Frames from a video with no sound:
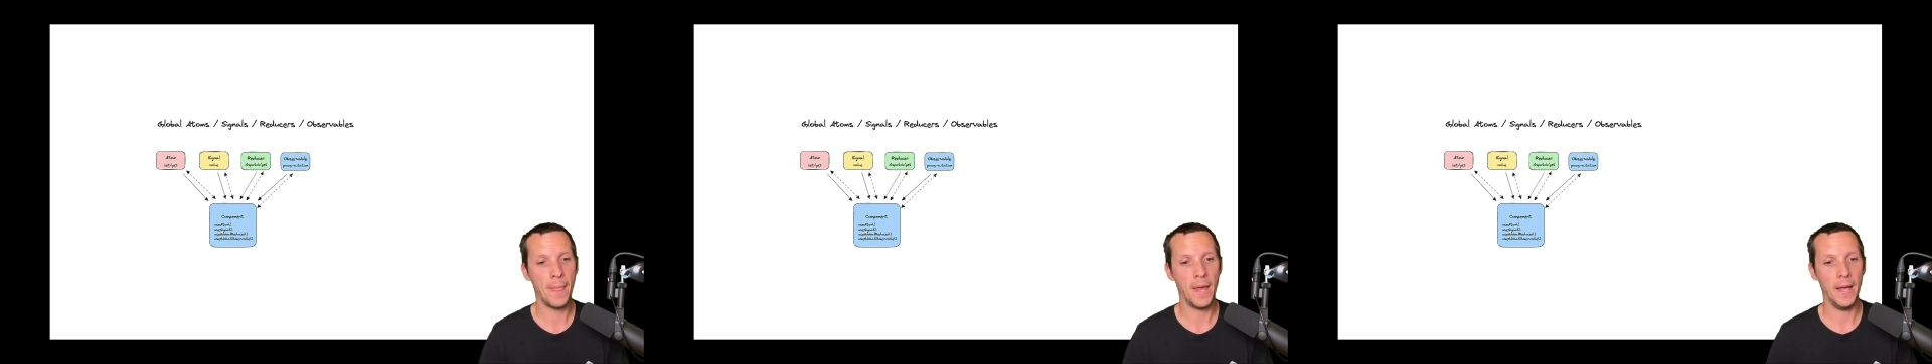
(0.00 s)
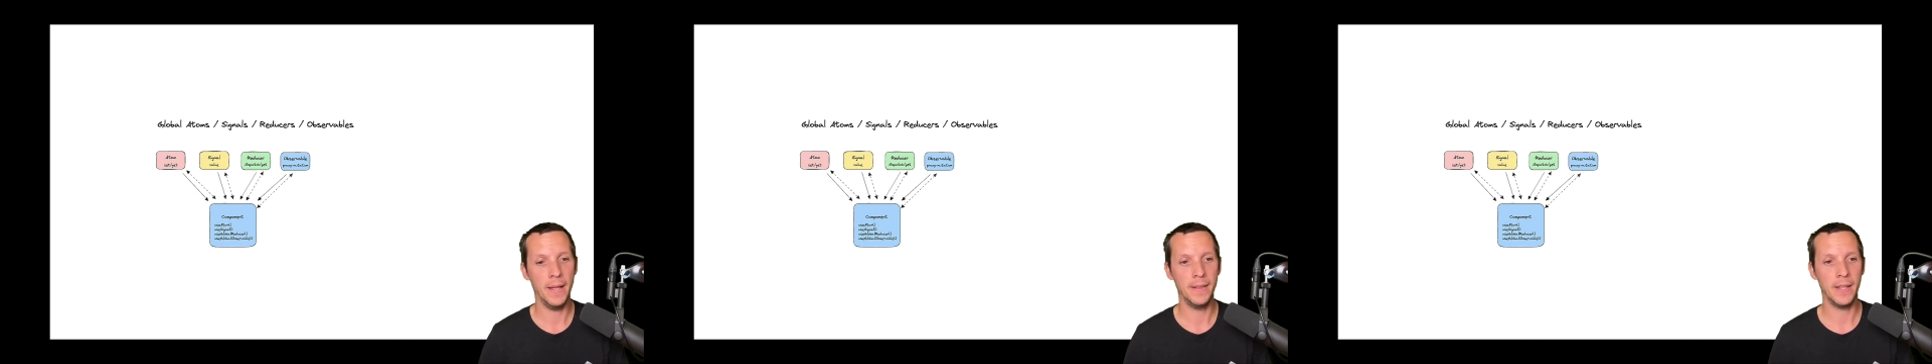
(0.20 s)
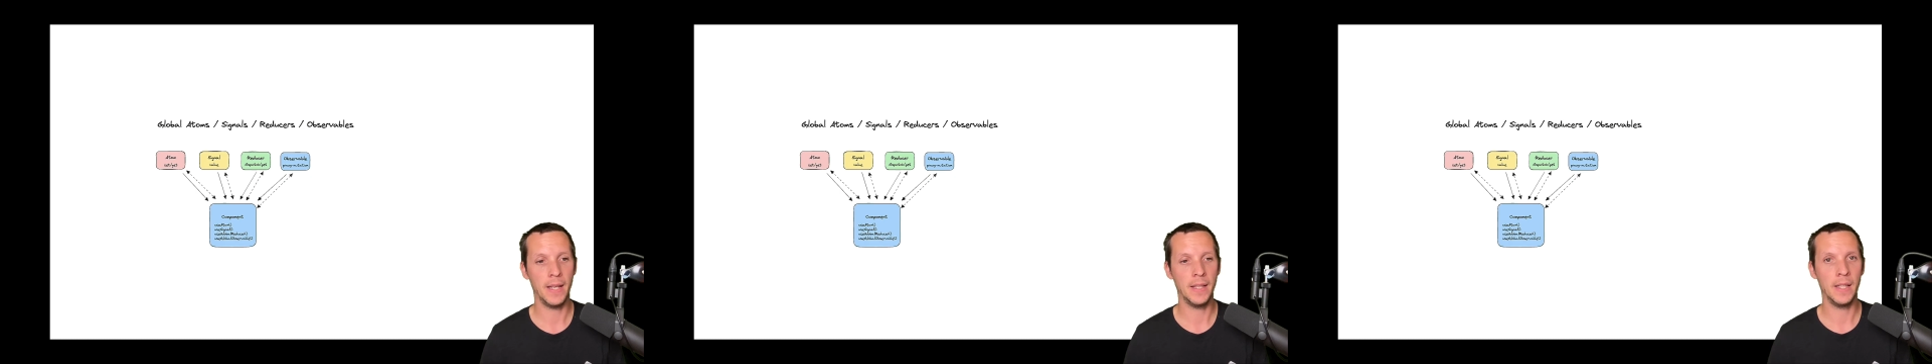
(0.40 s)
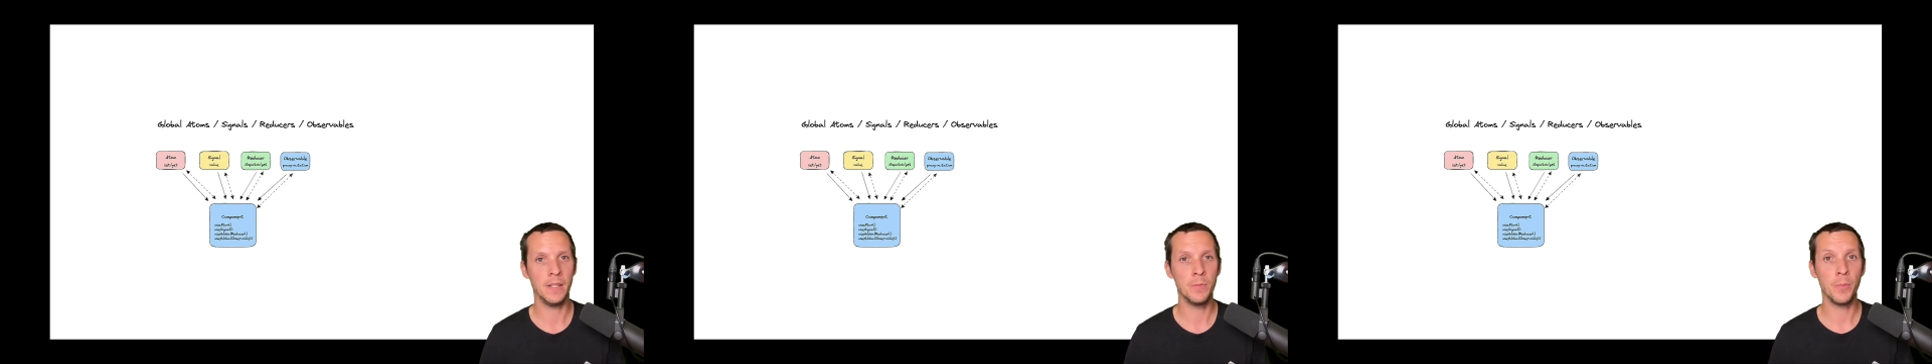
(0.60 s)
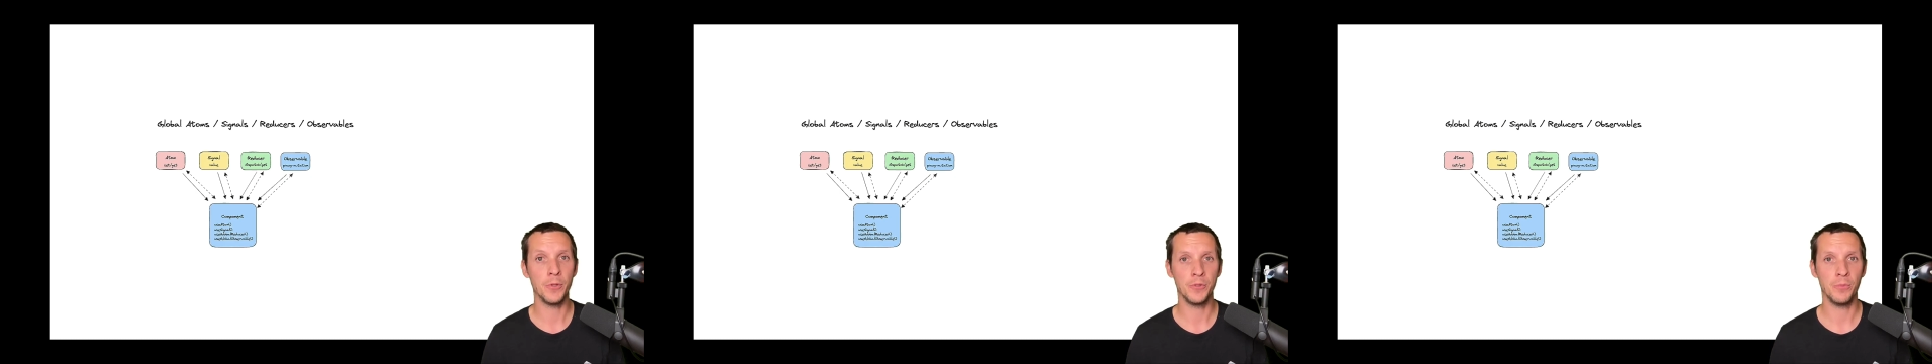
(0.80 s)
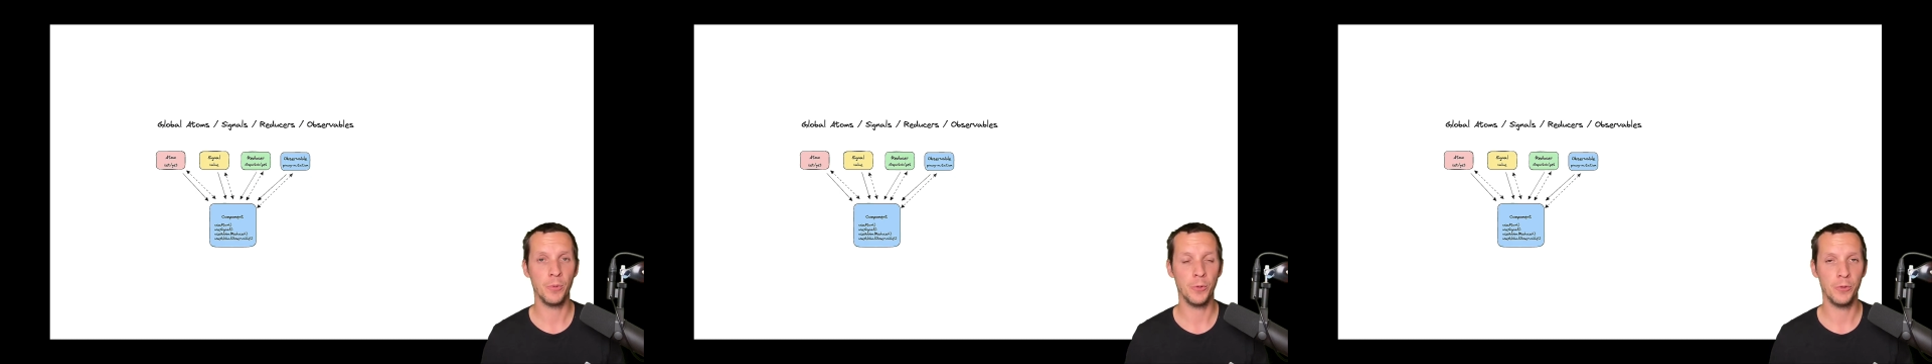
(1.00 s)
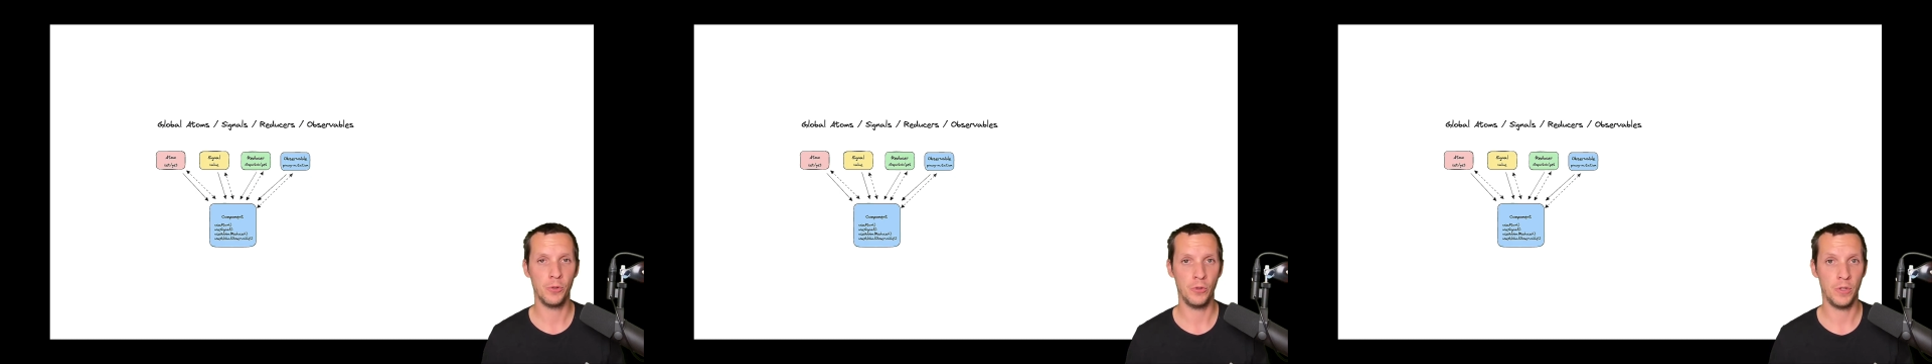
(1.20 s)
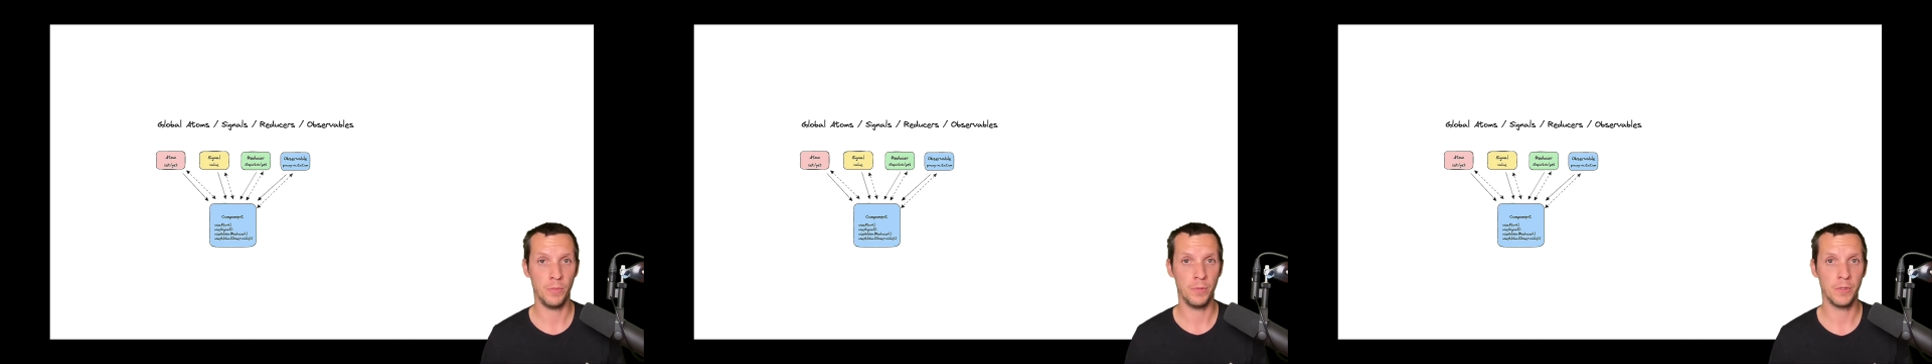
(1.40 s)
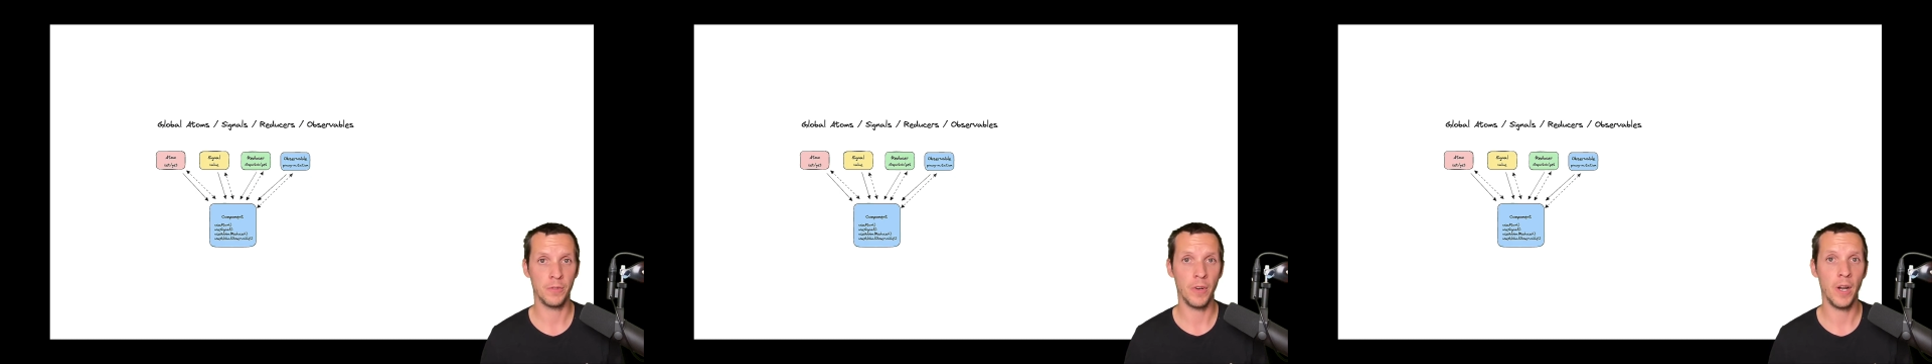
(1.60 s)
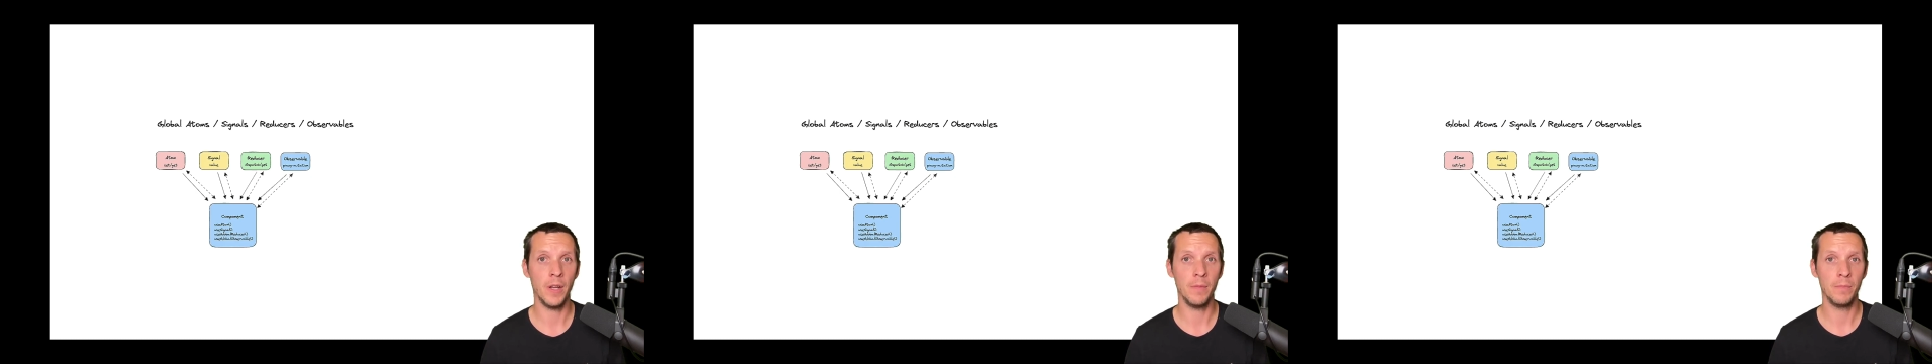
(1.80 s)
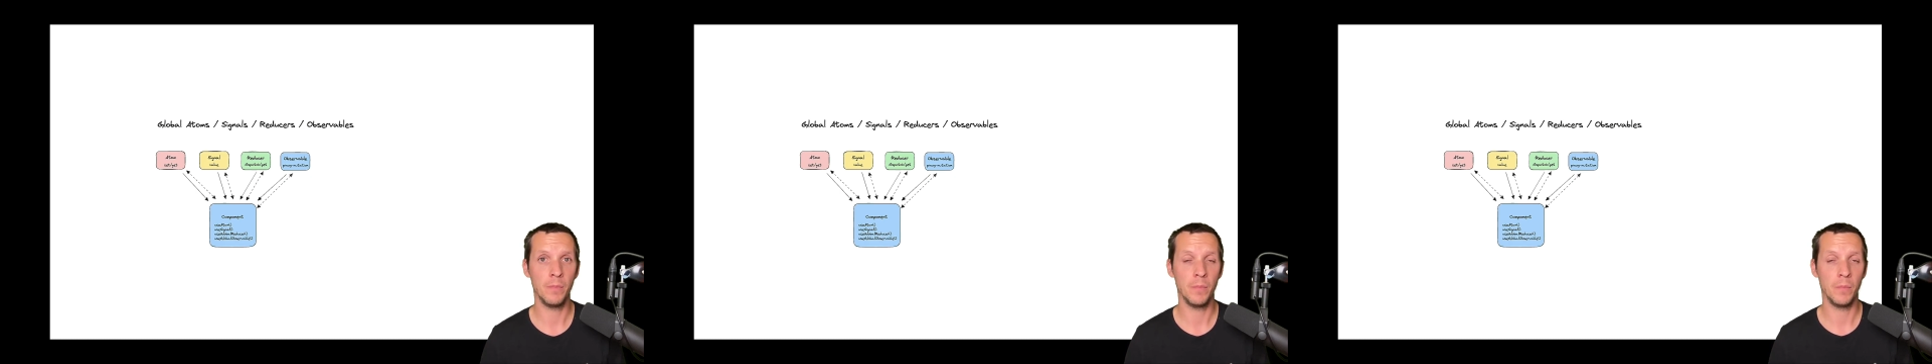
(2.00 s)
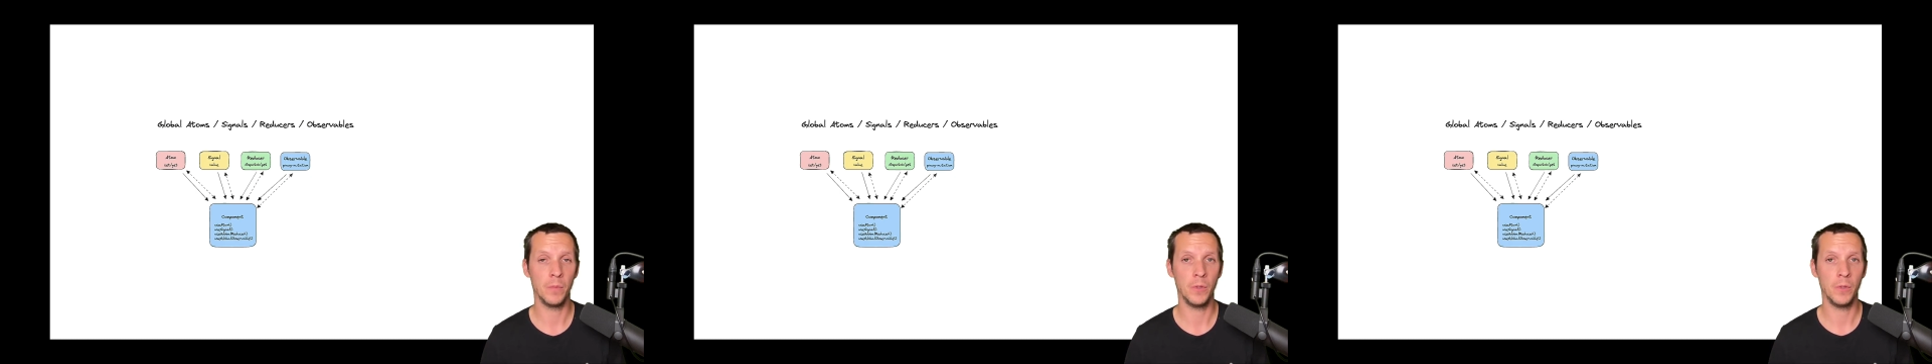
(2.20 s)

and then it's possible to subscribe